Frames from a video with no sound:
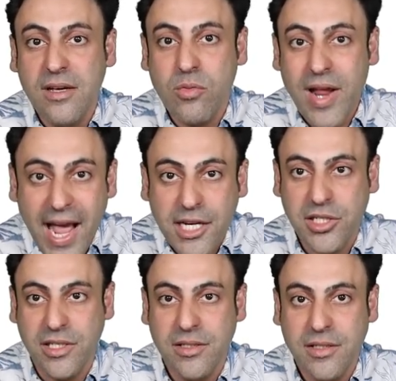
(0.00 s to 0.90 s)

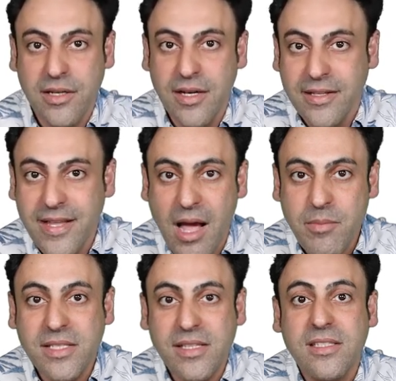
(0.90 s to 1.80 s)
reaction. That
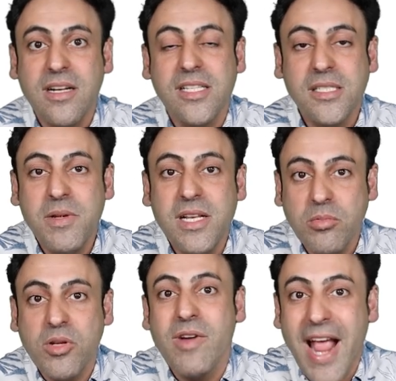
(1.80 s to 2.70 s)
means it's going to speed up
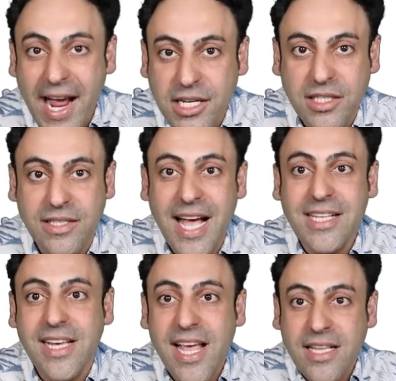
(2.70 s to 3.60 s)
the reaction.
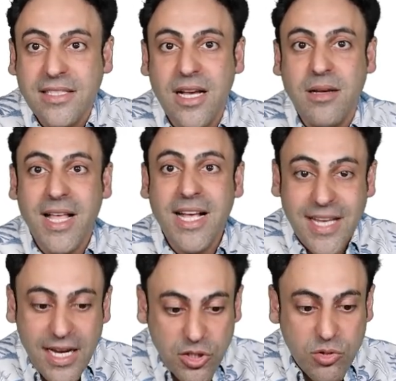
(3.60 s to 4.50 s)
That's enzyme. That's
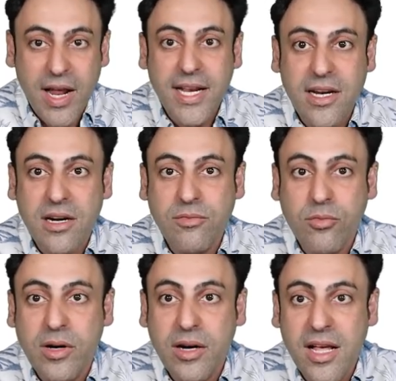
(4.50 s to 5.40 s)
actually right there
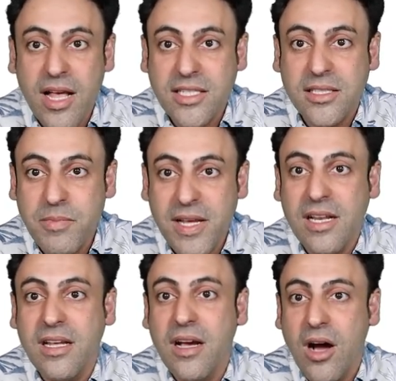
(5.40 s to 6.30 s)
for
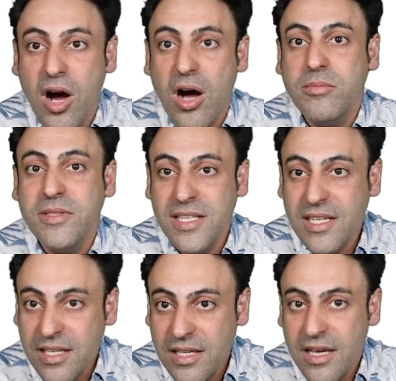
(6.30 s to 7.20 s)
speeding up
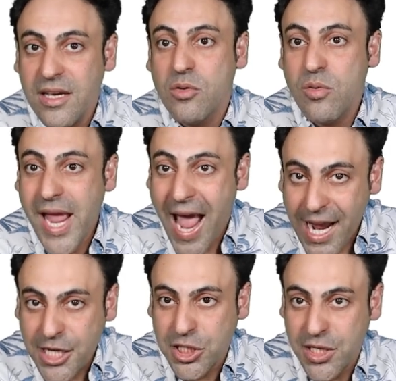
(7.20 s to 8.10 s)
the
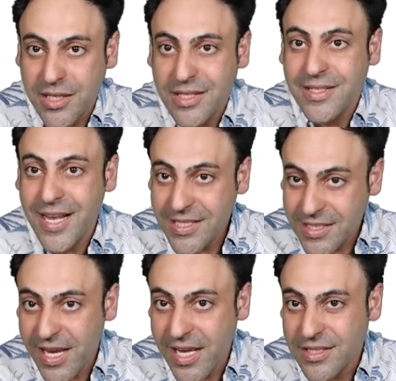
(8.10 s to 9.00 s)
reaction. That's
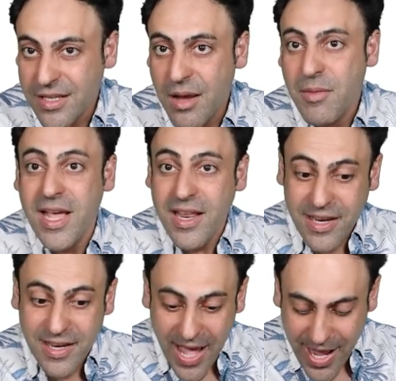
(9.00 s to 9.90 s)
an enzyme.
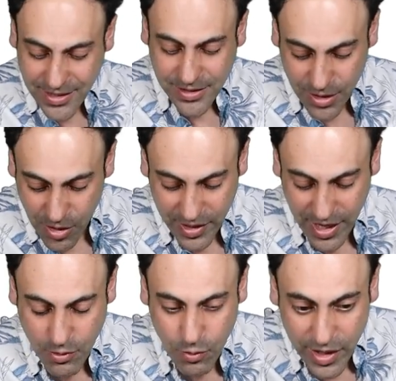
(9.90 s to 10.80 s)
Next,
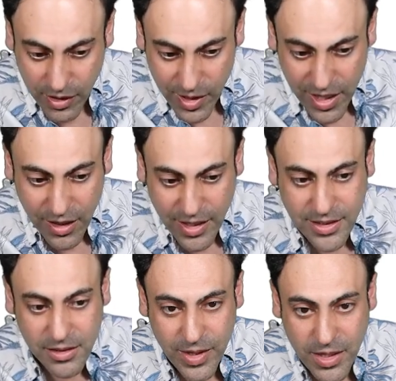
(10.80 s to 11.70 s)
okay, we realized
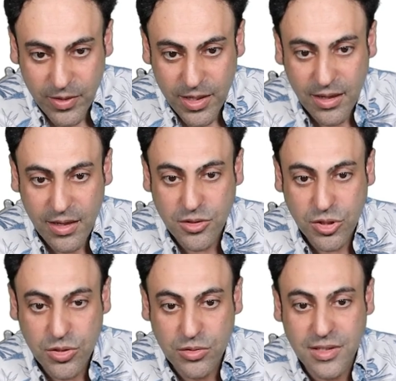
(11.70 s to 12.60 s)
it when we
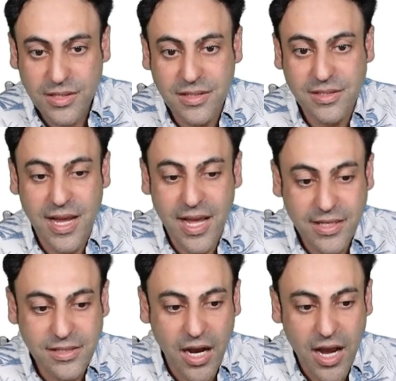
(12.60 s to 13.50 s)
understood this is the
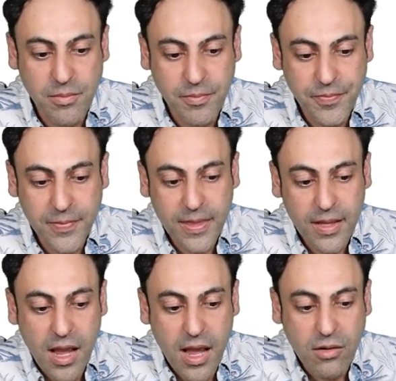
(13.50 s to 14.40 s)
enzyme.
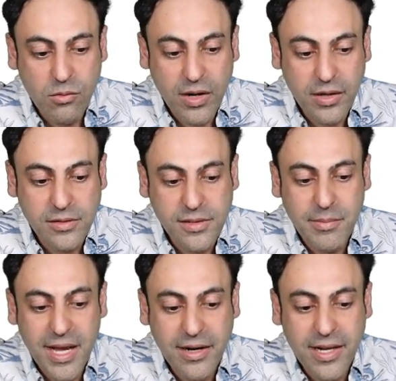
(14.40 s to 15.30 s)
What else
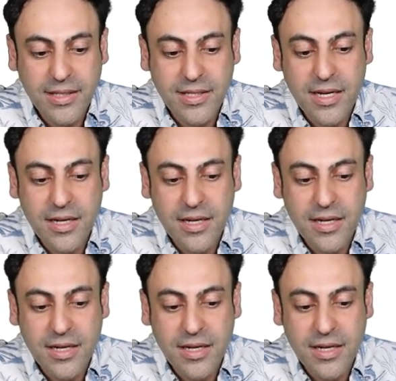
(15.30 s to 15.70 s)
about it?